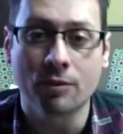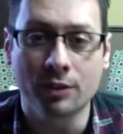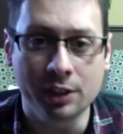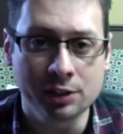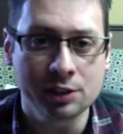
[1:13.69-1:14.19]

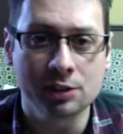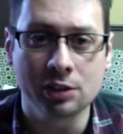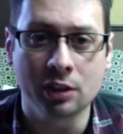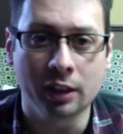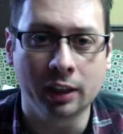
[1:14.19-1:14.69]
this is
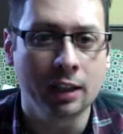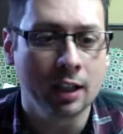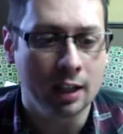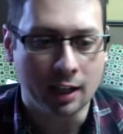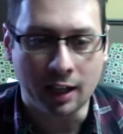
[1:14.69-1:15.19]
good,
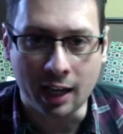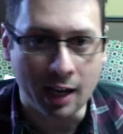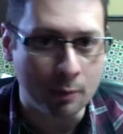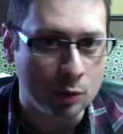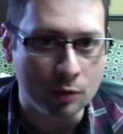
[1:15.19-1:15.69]
and
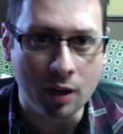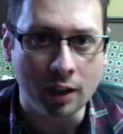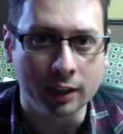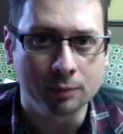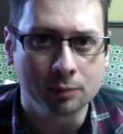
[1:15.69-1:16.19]
I move on.